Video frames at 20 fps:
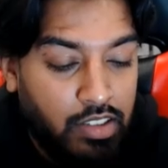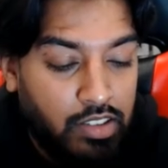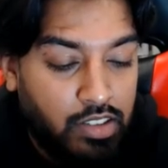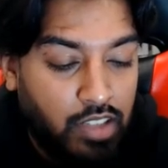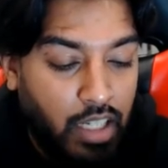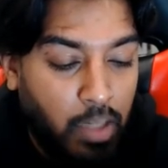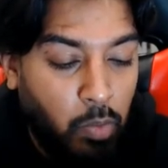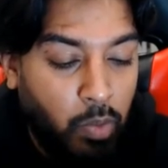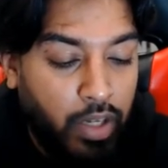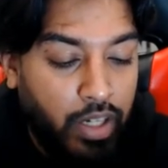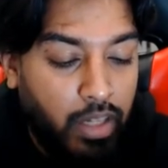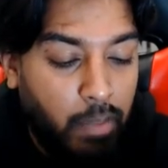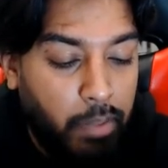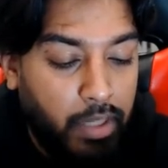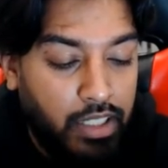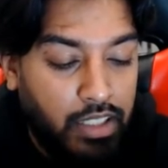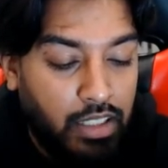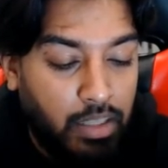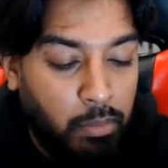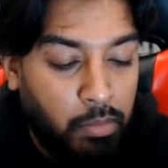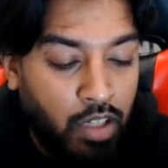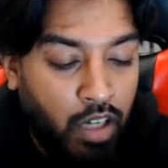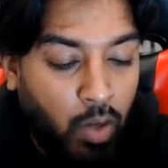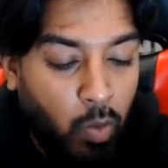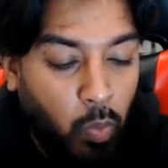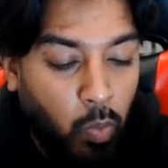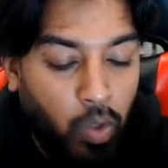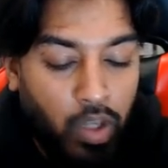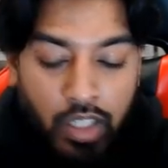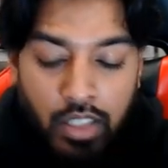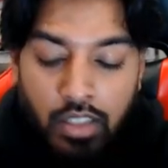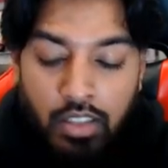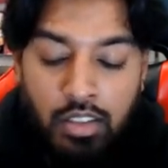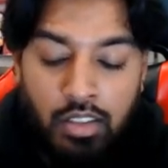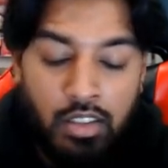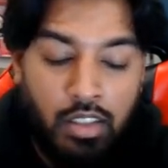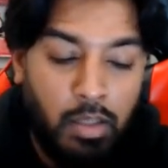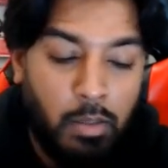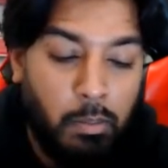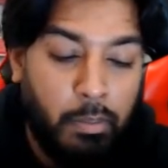So I went and picked up not one,
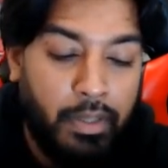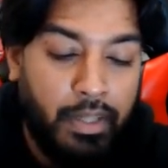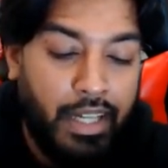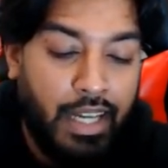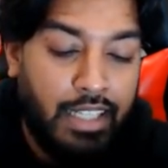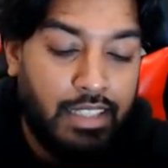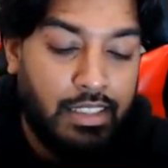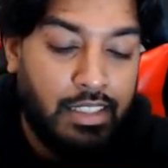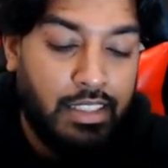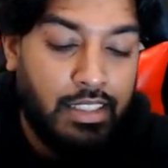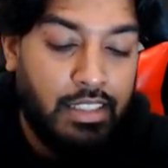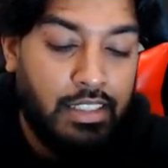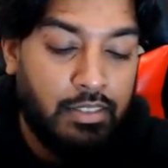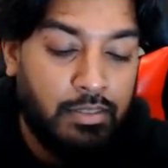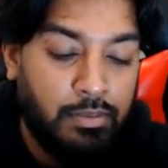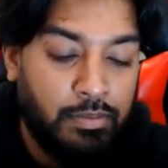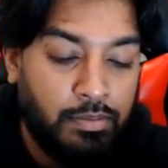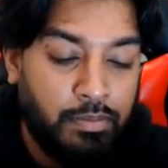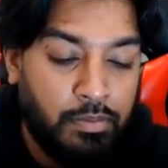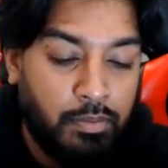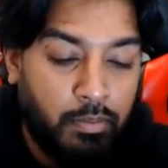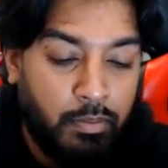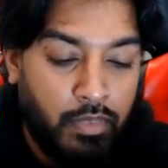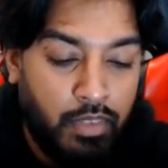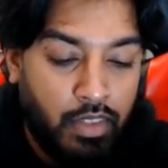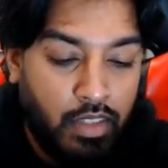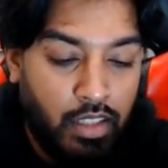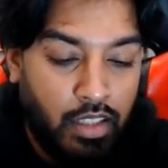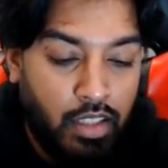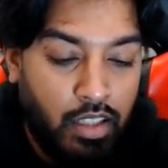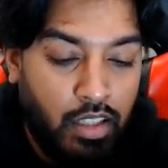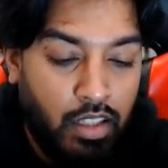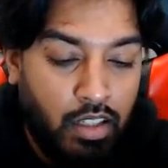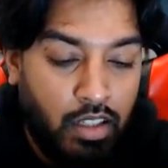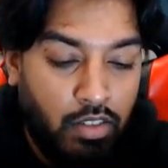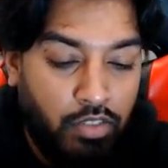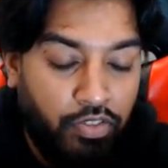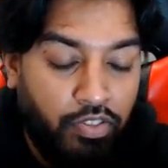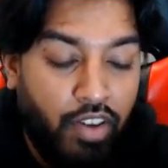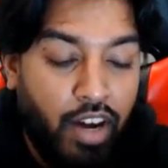but actually
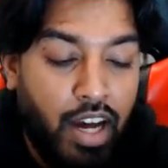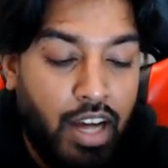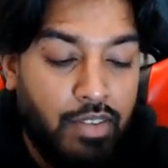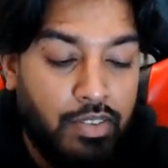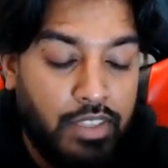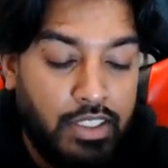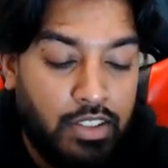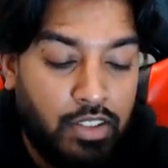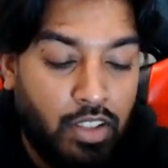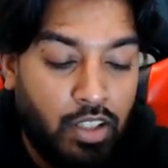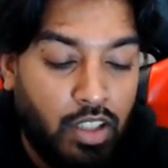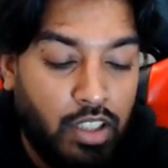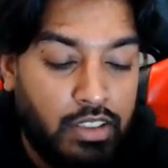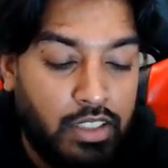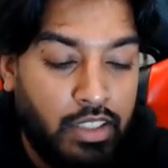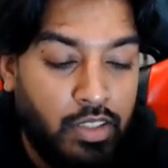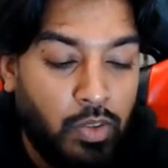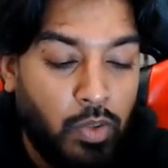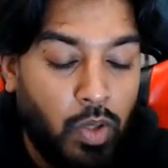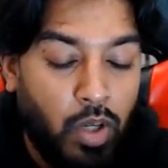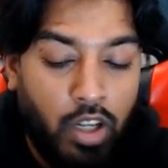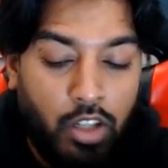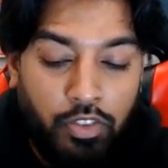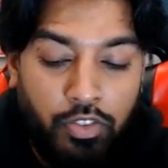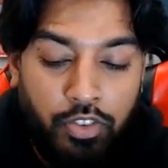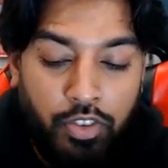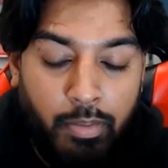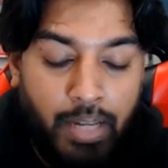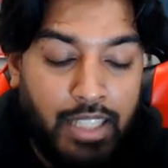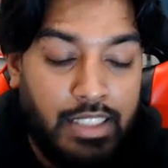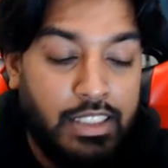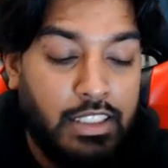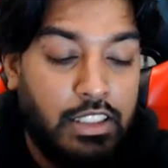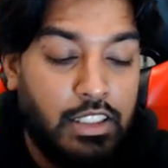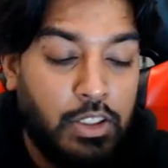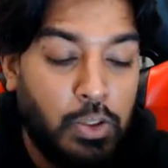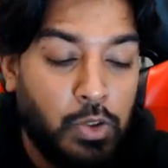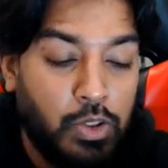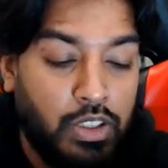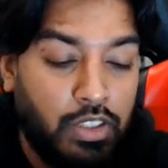5 of these cards. And they're all from actually
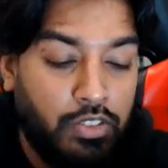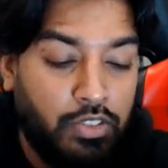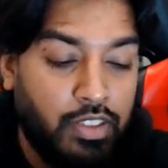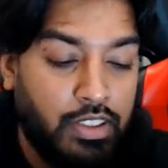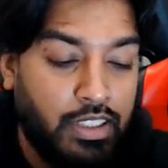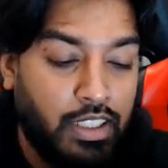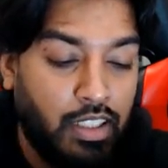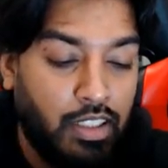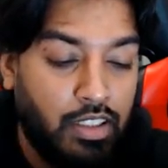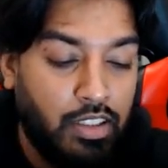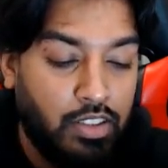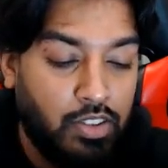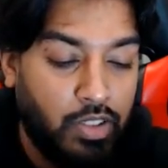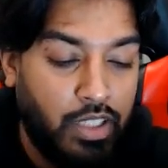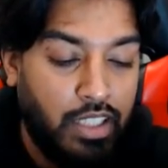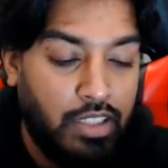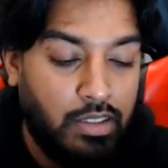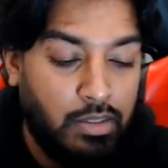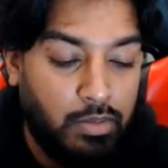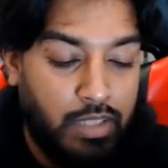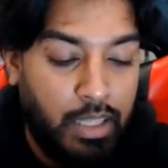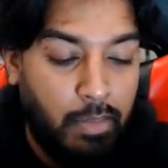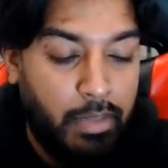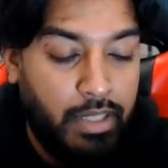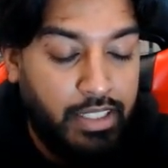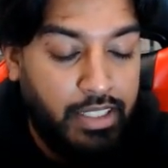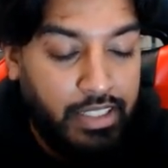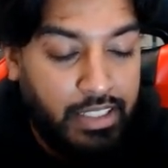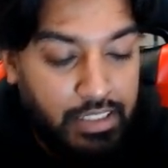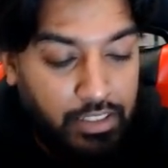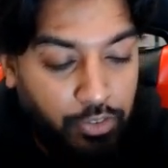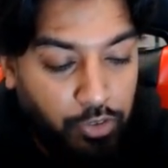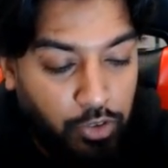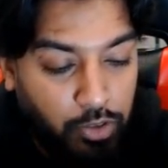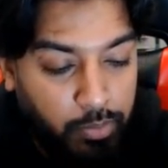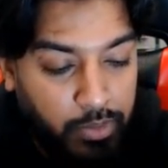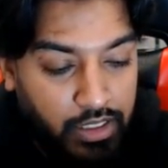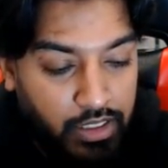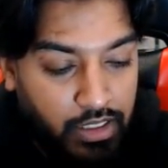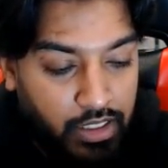2 different sellers. So that made it easy
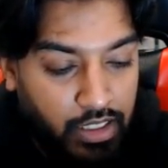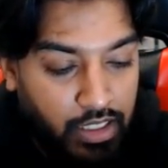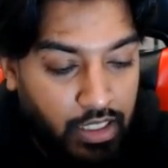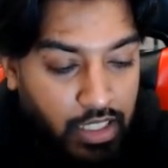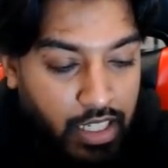for me.